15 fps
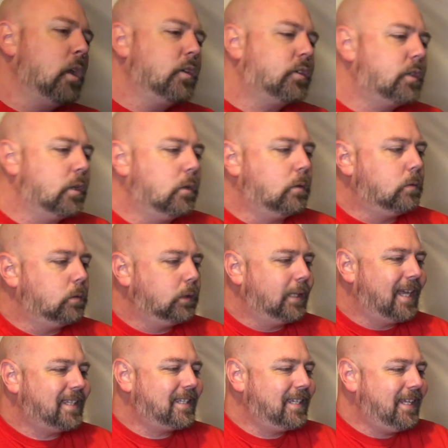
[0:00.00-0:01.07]
So
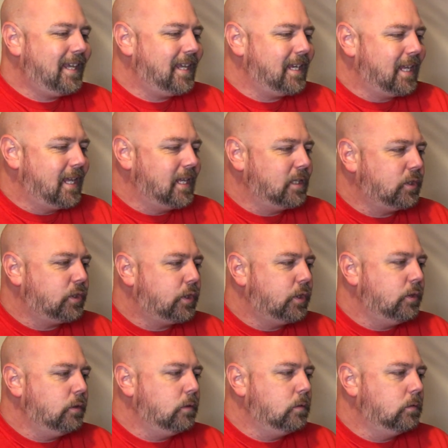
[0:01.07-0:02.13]
let's get
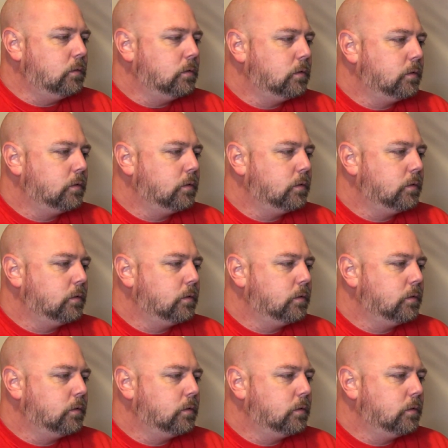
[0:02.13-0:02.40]
into